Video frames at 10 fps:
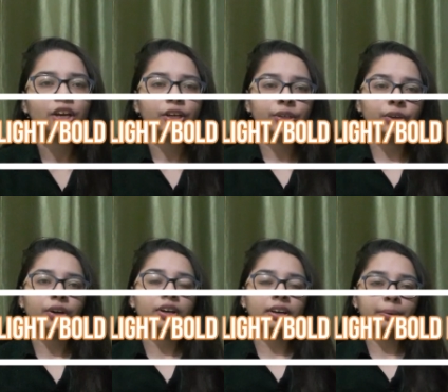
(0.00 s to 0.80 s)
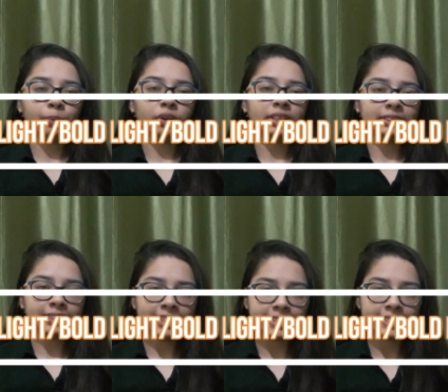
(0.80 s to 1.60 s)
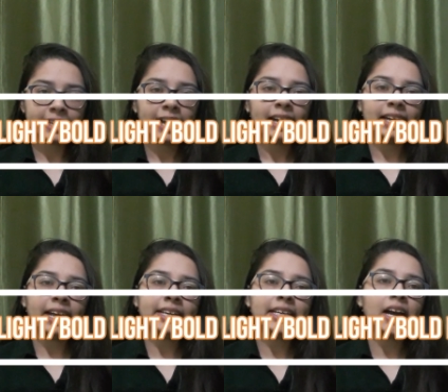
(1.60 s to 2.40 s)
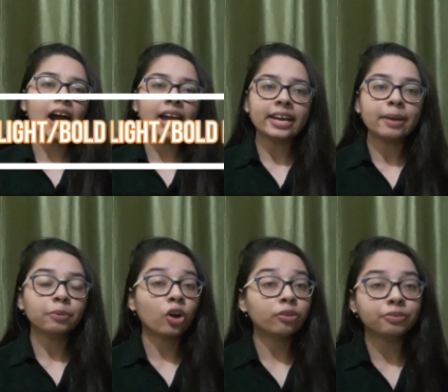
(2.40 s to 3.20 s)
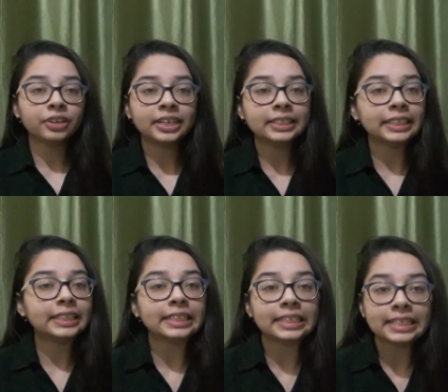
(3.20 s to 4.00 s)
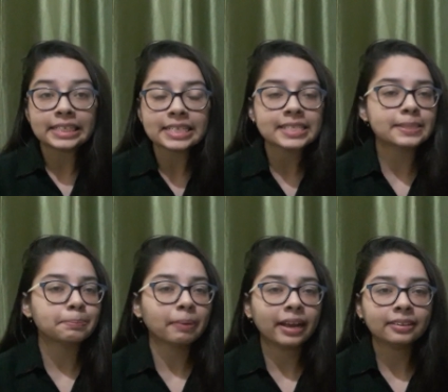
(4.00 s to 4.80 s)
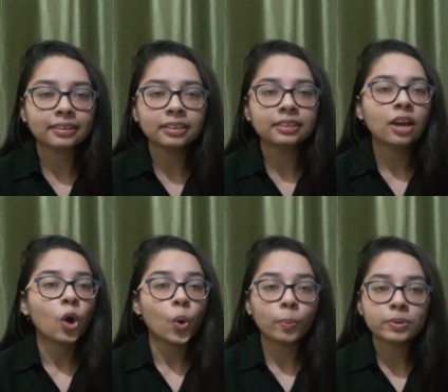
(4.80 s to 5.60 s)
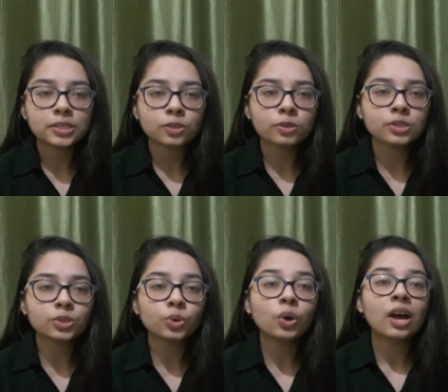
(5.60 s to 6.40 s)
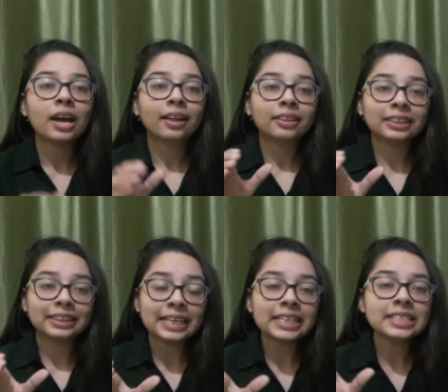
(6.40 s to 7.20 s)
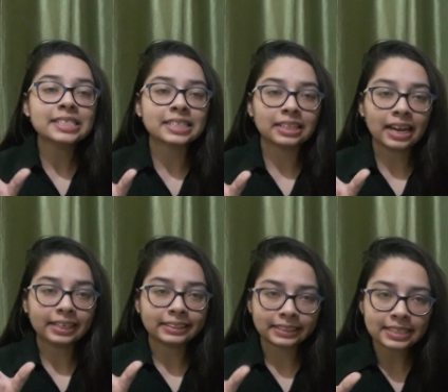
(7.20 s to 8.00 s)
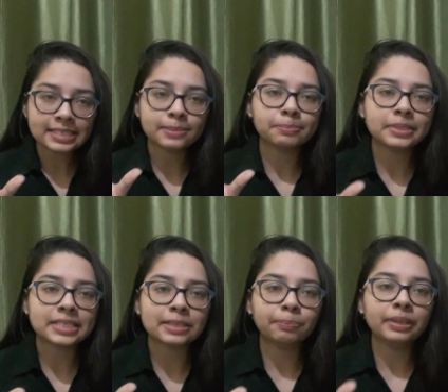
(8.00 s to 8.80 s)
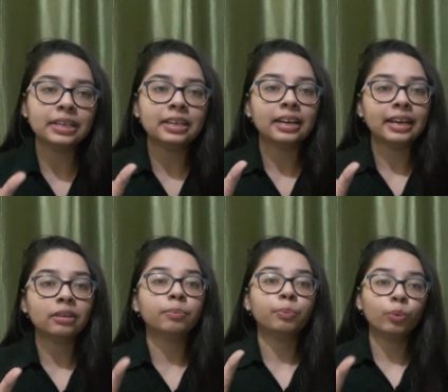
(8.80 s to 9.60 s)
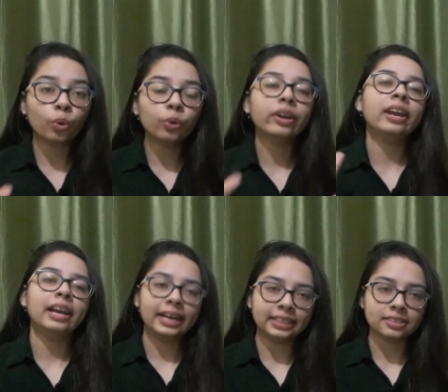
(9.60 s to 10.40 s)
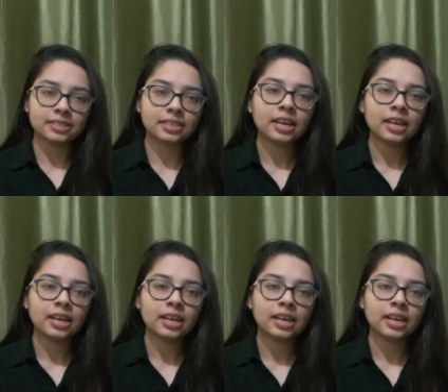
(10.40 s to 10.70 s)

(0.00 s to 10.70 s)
your important things, like I am confident in Linux, Python, open source. So things like these must be in bold letters.